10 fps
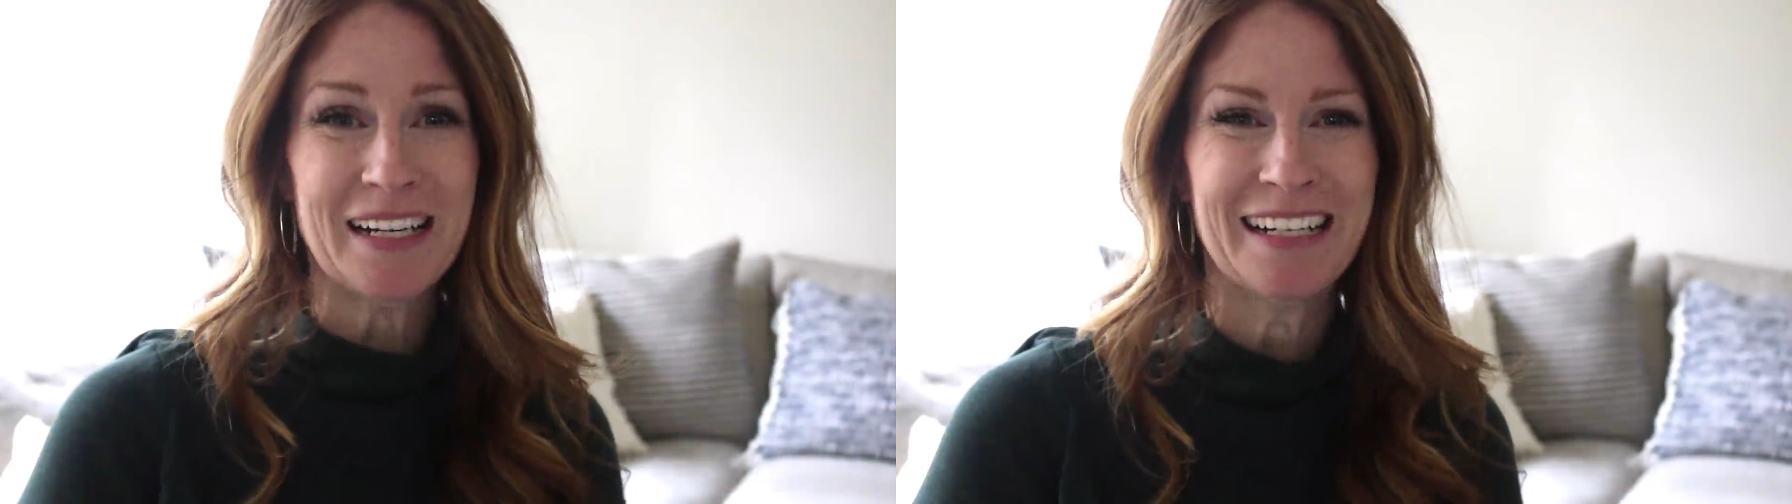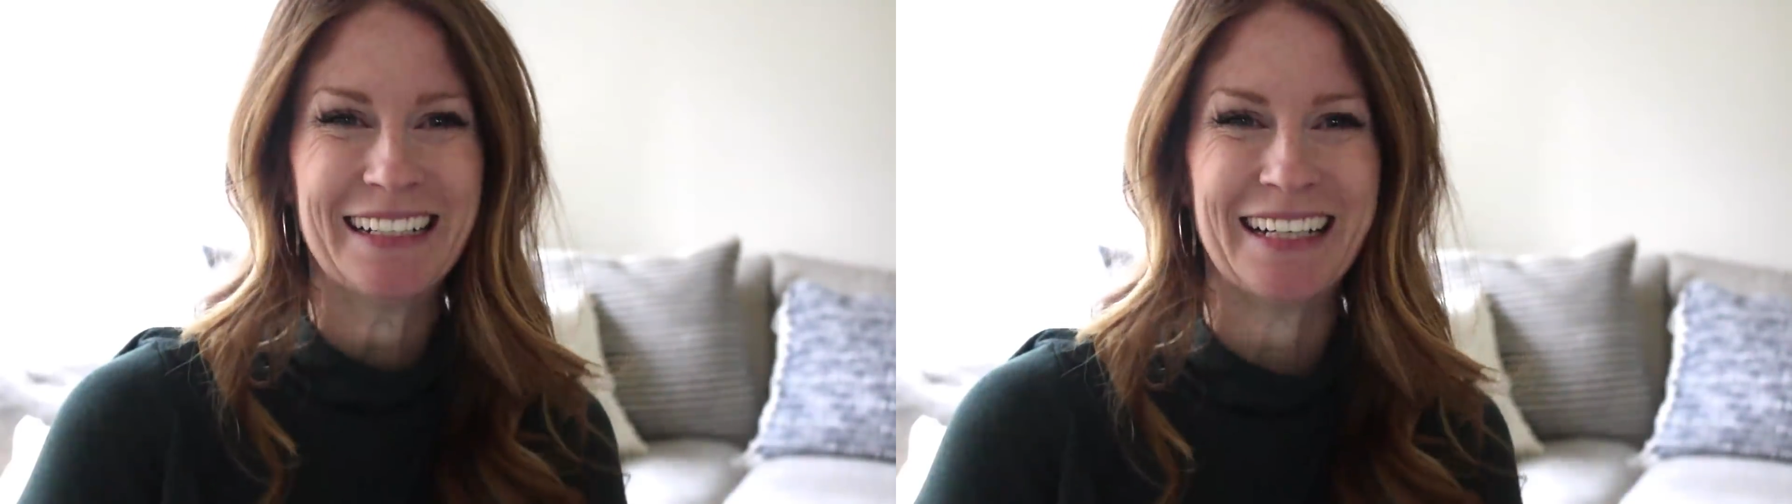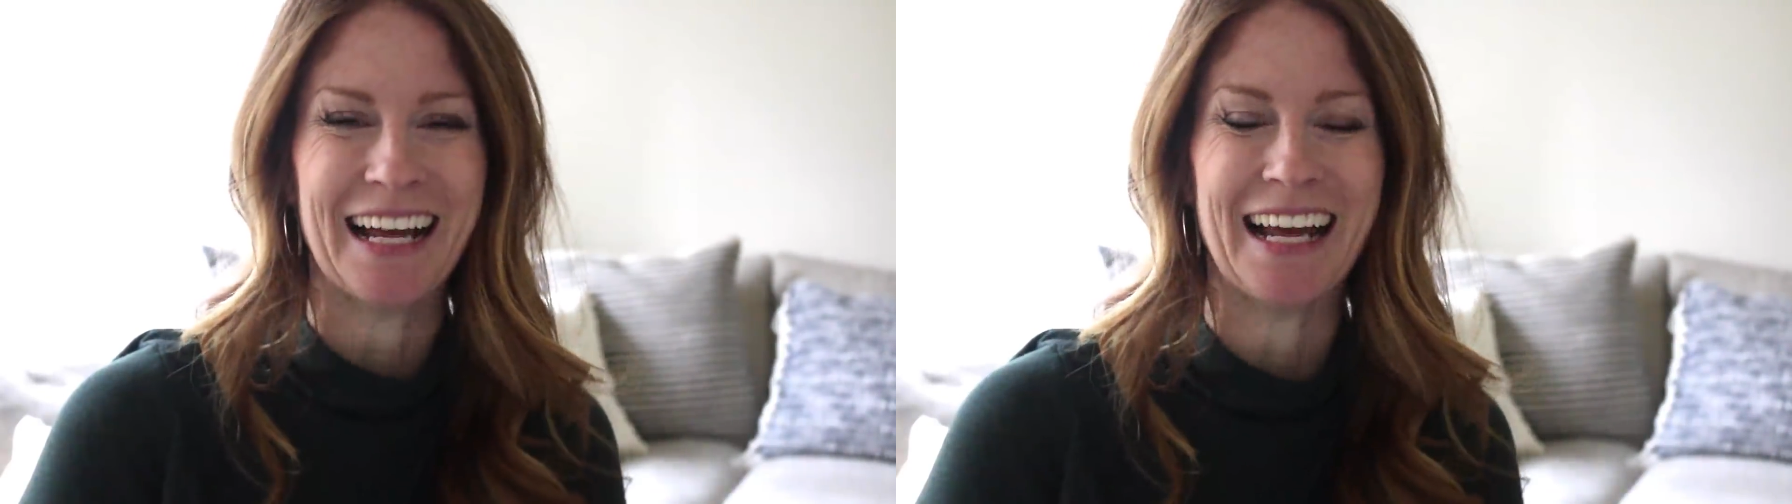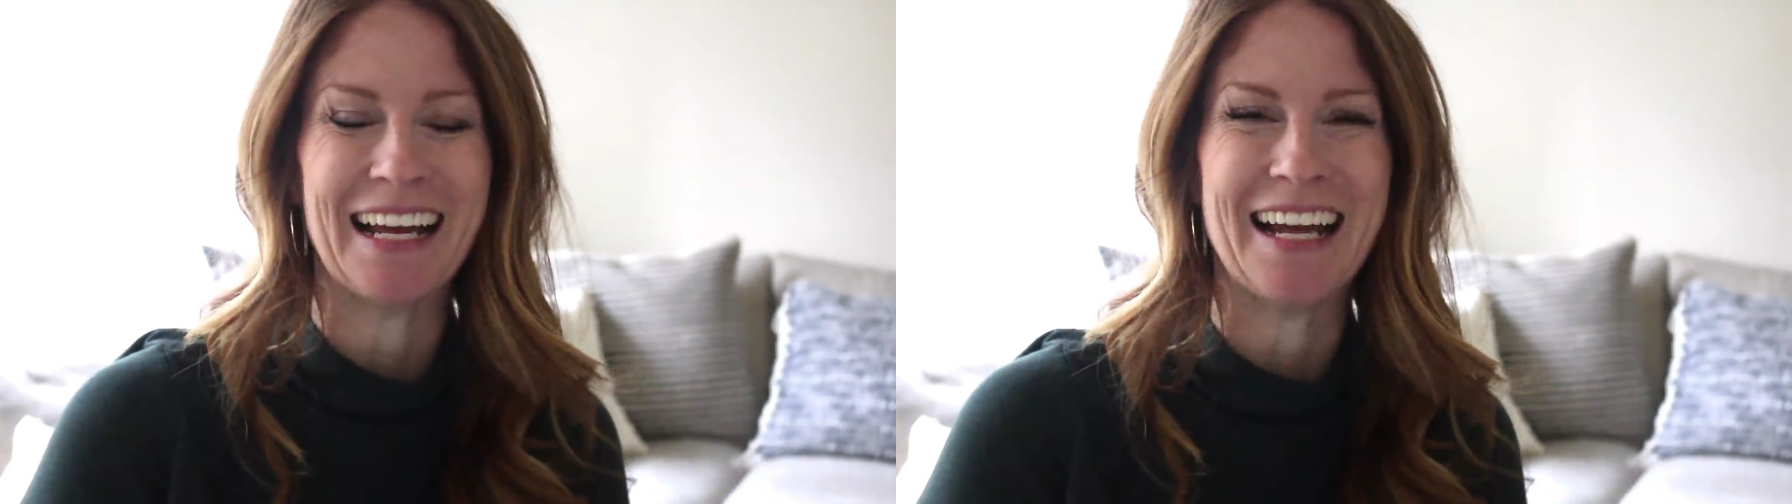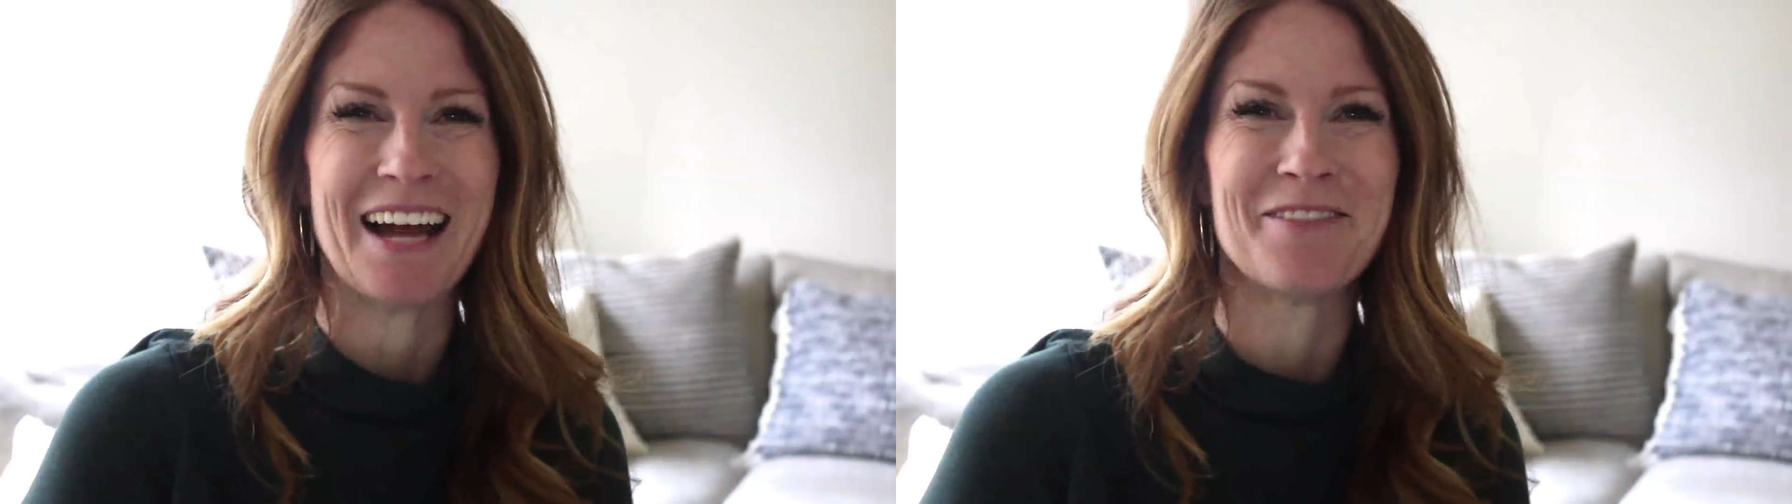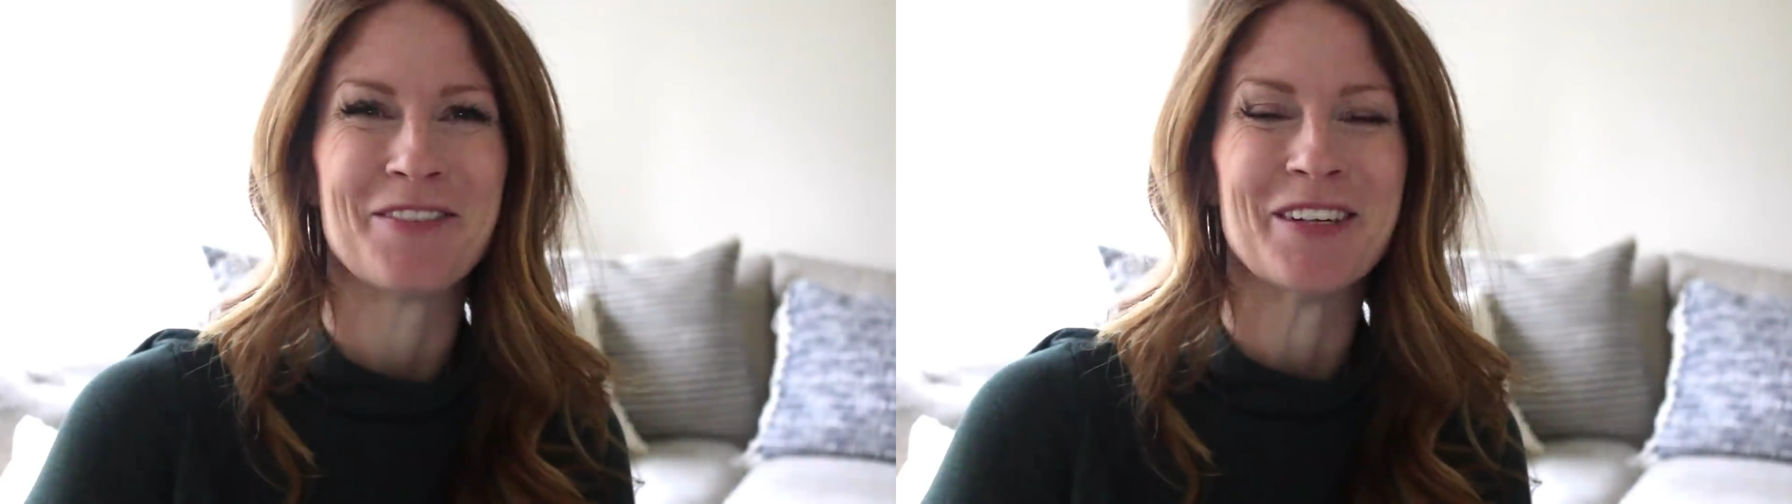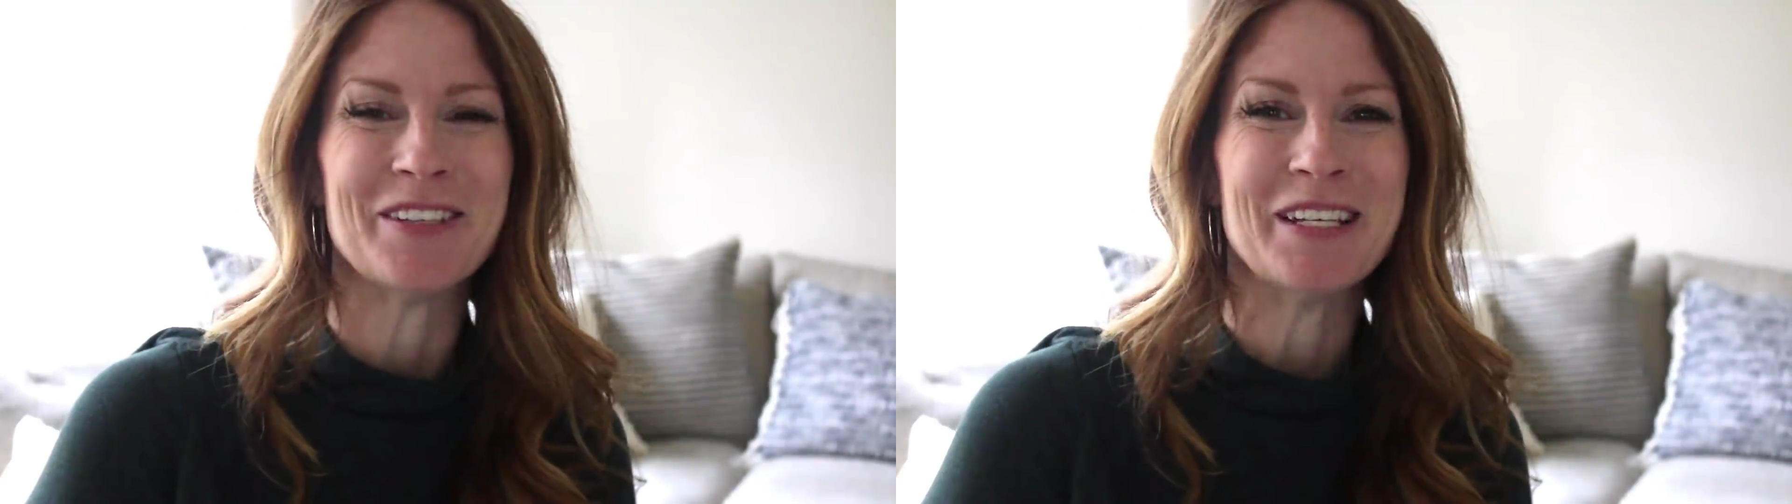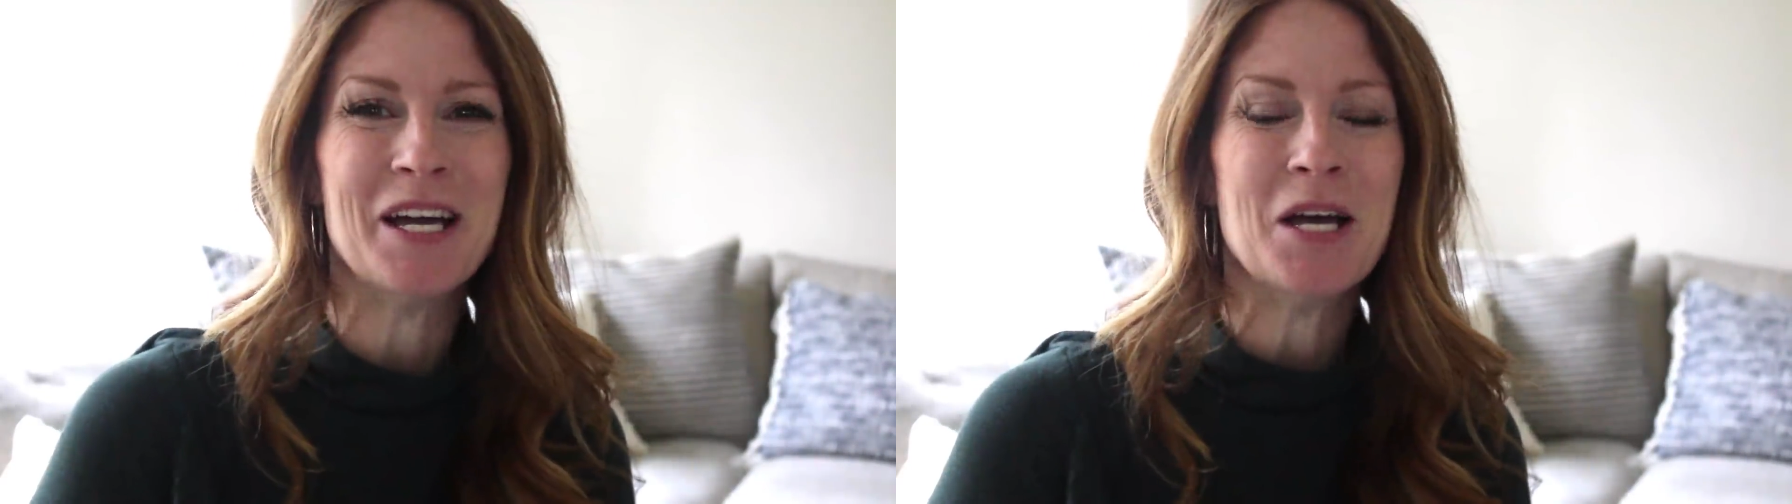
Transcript: And I feel